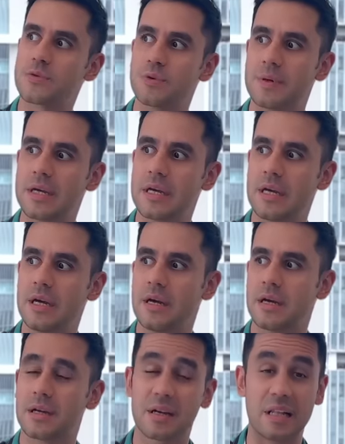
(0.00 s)
would be
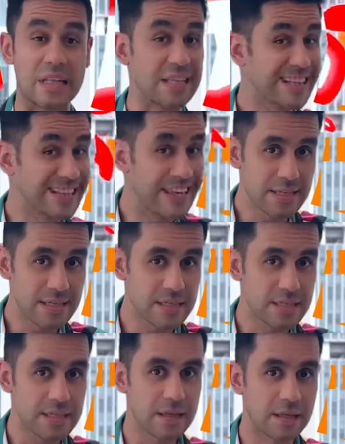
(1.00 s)

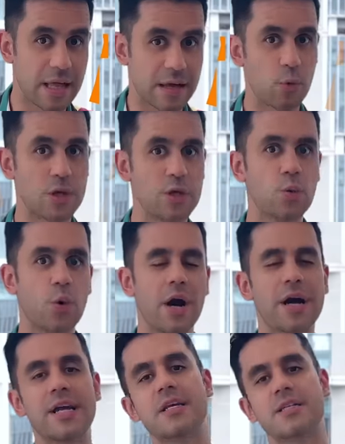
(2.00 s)
cleanliness. Like when you
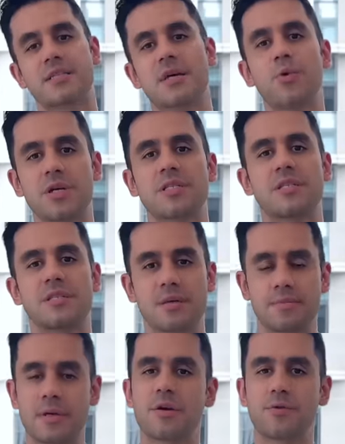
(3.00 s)
are in a subway
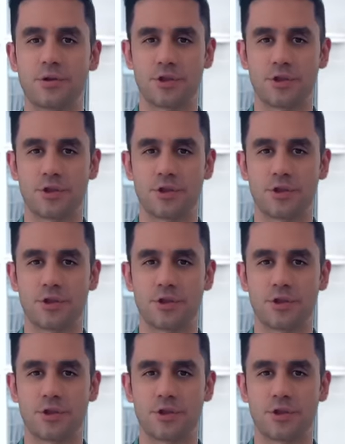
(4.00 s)
system here in